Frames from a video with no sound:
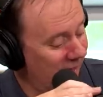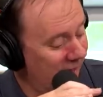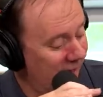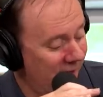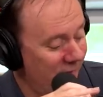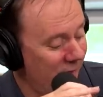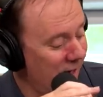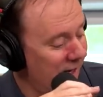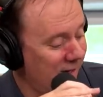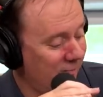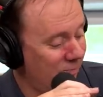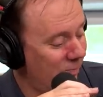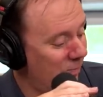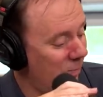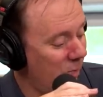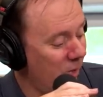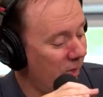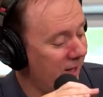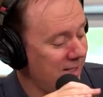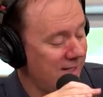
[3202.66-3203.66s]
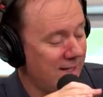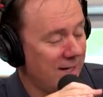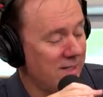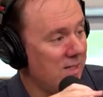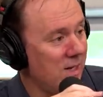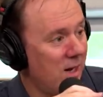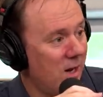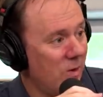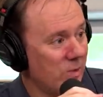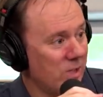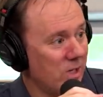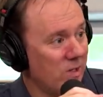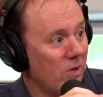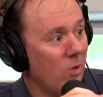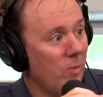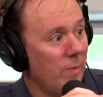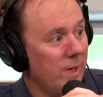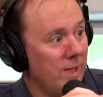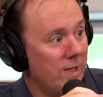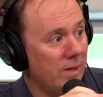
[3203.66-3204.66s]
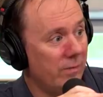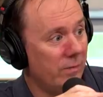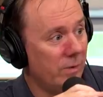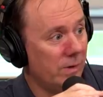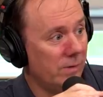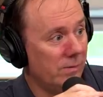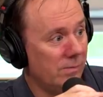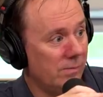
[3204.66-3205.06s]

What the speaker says: every list I saw was a little bit different.